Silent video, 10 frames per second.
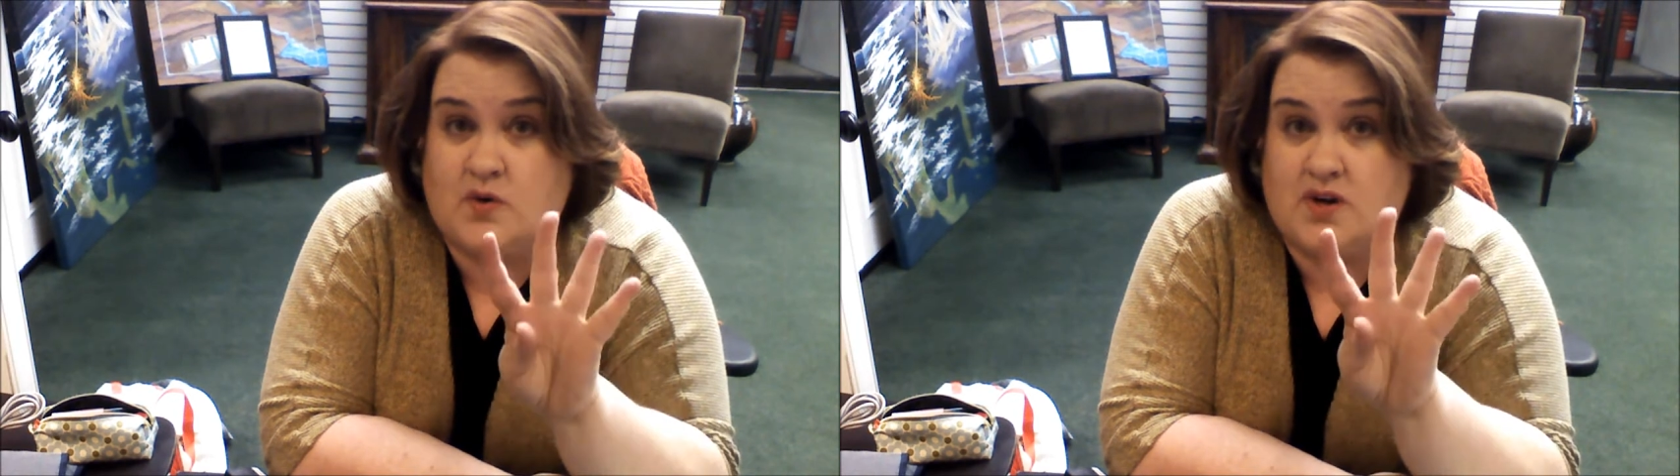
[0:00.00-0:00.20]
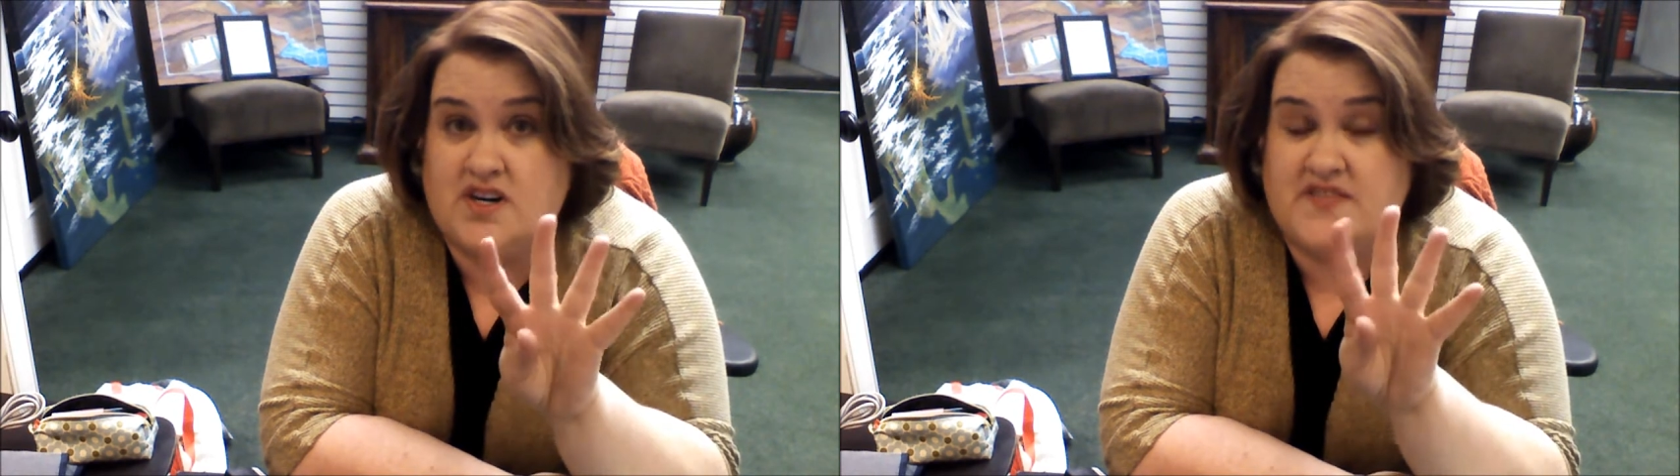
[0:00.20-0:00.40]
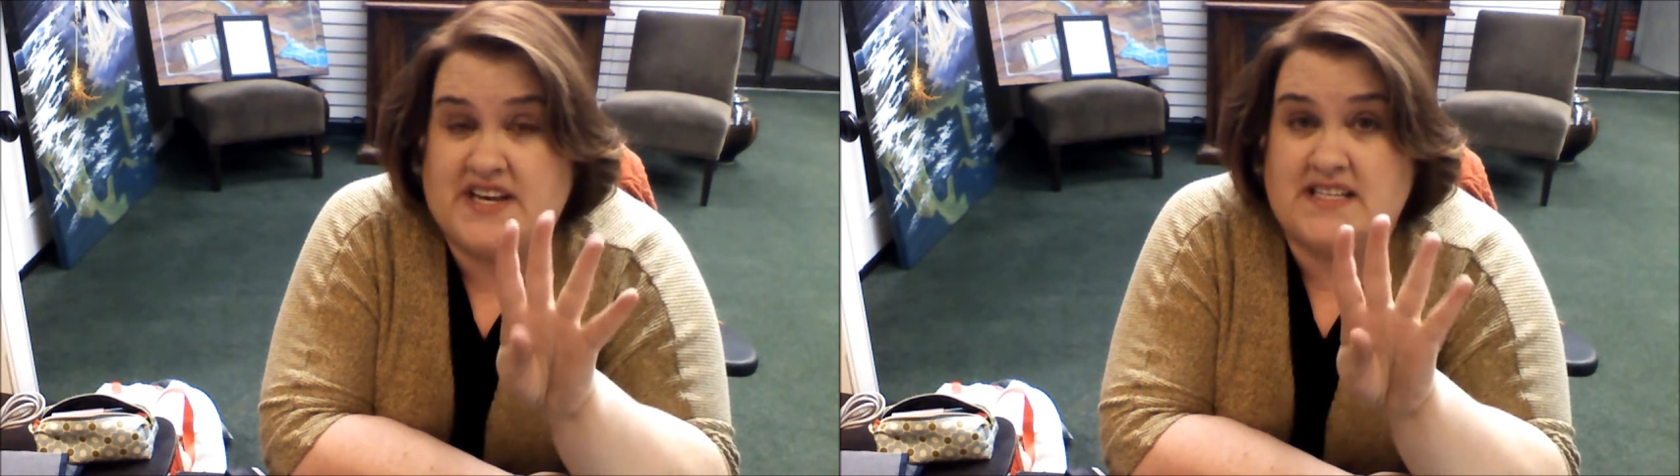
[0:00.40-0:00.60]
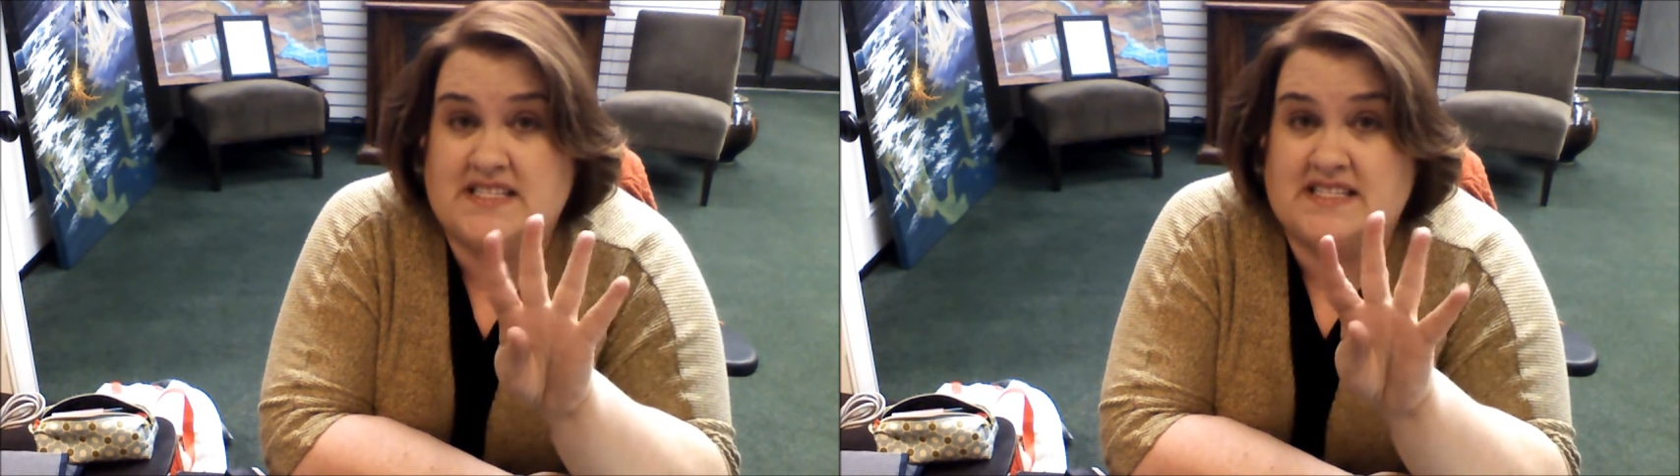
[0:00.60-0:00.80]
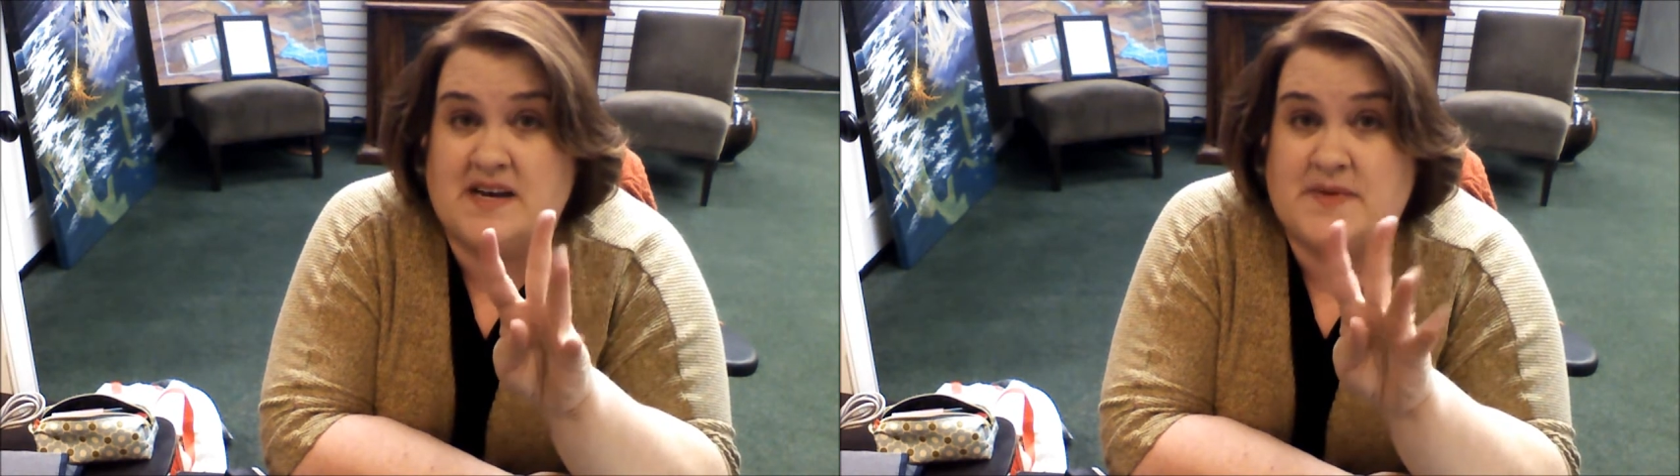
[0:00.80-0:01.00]
4
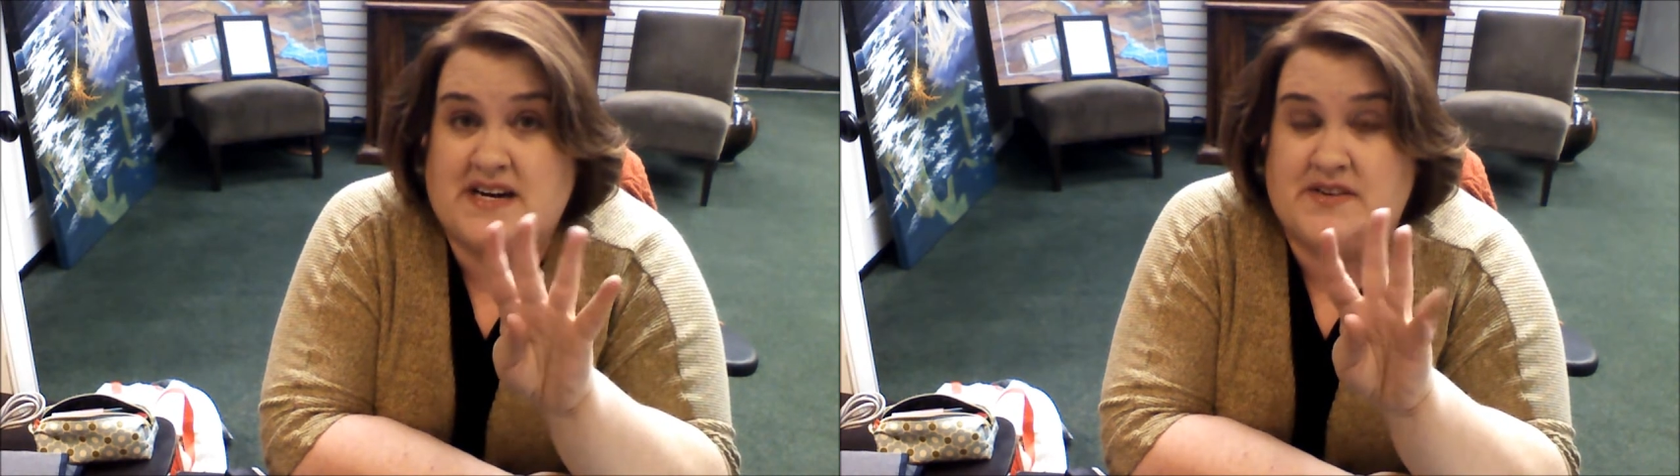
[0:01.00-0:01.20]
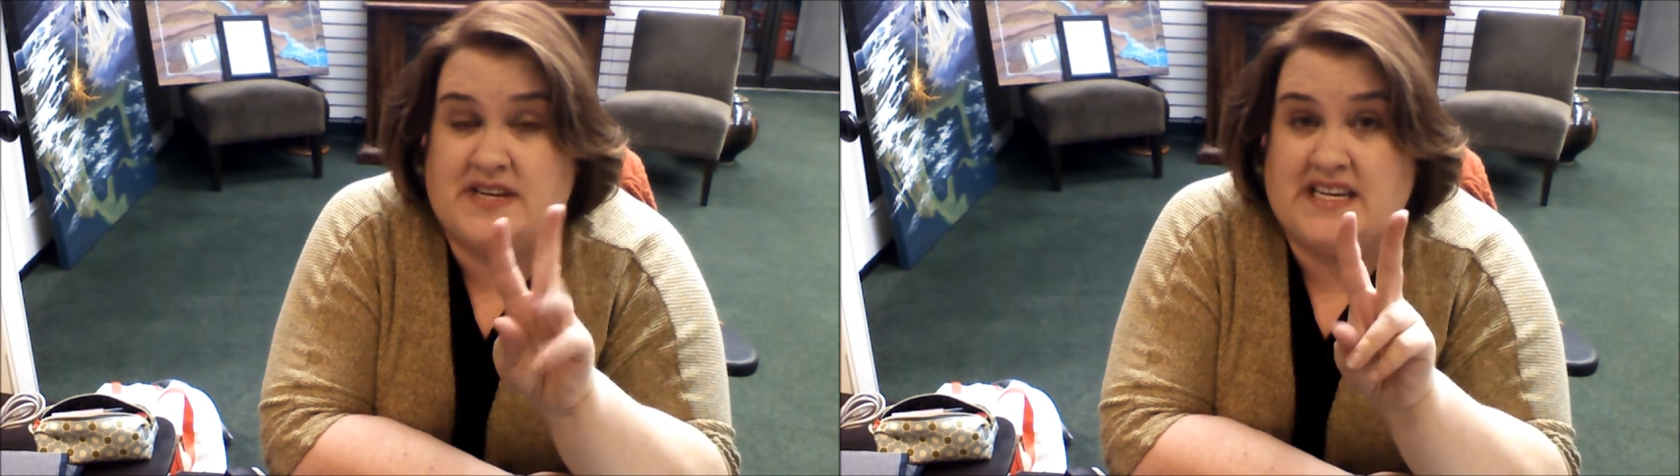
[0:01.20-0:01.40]
novellas come out